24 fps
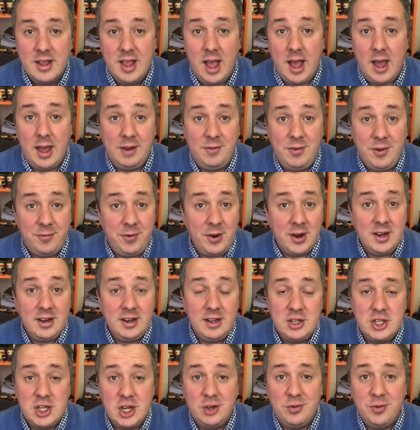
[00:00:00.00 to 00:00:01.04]
If you're finding
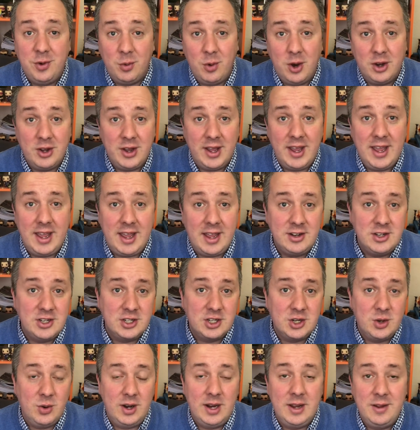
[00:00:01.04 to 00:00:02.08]
this useful while you're here,
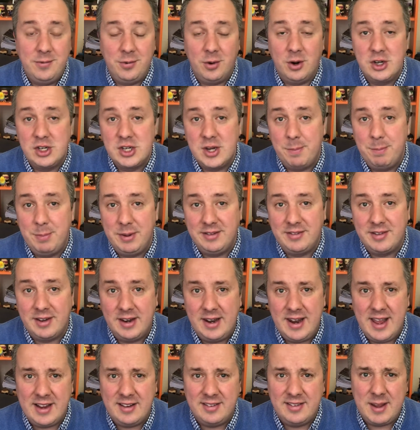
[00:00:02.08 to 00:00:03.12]
just quickly before I jump into the
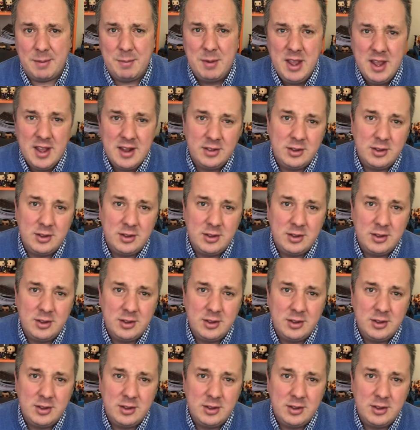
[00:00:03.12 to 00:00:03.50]
next step,